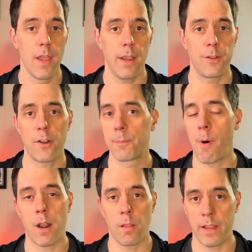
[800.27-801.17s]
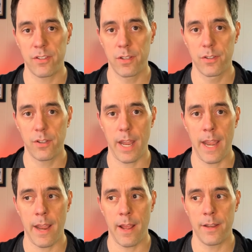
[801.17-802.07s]
And so I just bought a license,
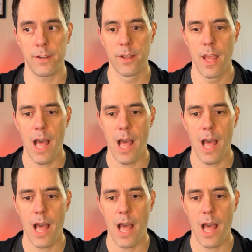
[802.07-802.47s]
and